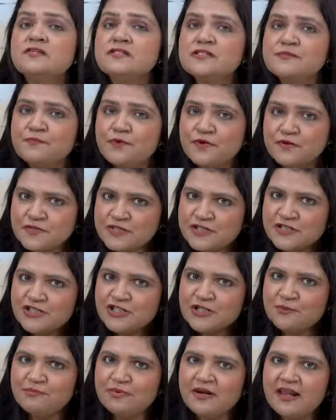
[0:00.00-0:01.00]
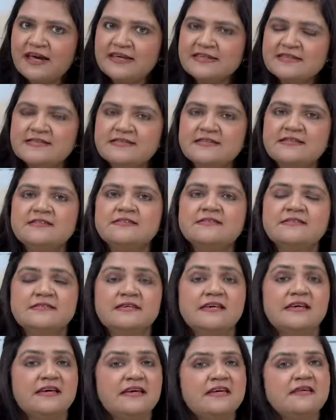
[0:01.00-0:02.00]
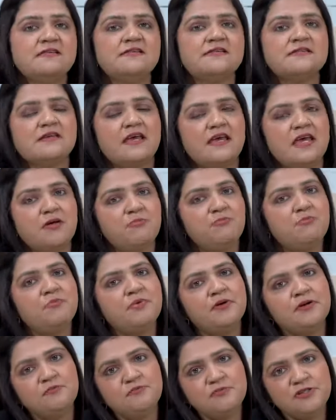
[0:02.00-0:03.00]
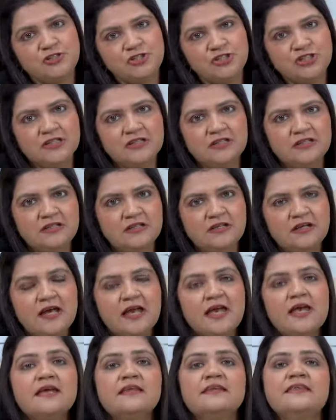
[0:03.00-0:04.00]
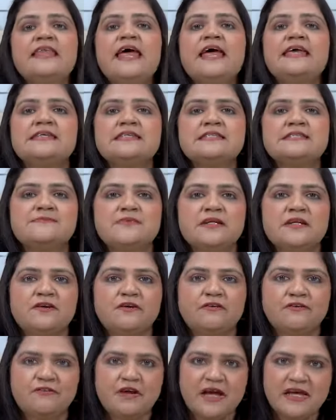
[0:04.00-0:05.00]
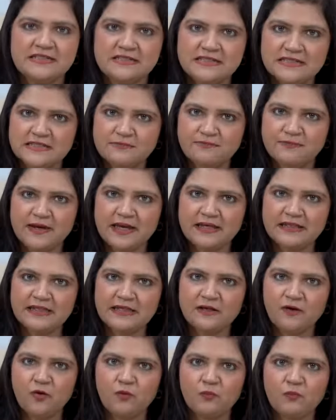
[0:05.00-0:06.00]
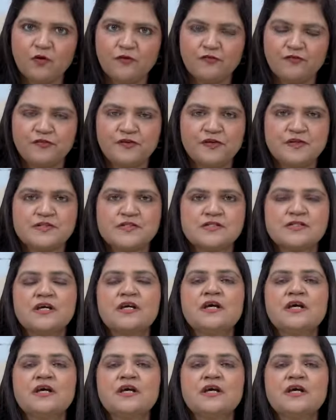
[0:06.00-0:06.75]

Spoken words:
sponsorship license is a permission that has been granted by the Home Office